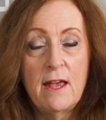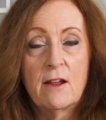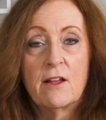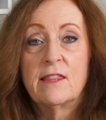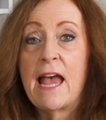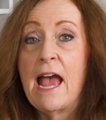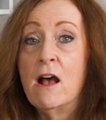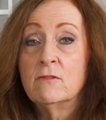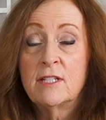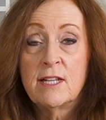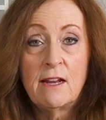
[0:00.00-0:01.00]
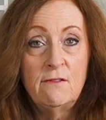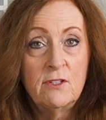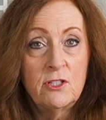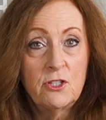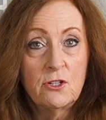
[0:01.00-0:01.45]
Uh, the outside of
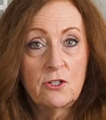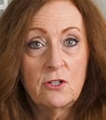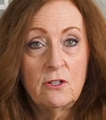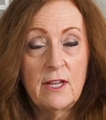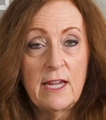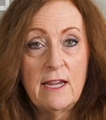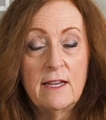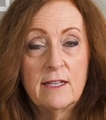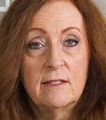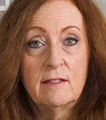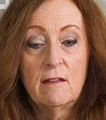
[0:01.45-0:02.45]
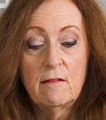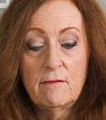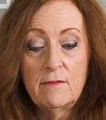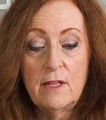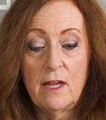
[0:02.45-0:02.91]
the circle is
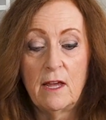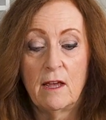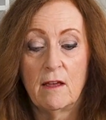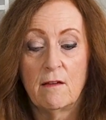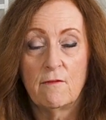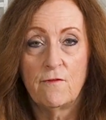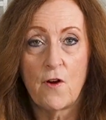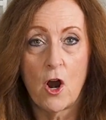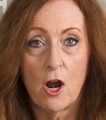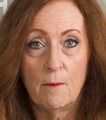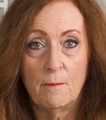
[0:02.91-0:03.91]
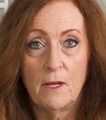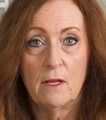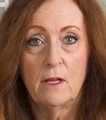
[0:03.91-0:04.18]
the farm,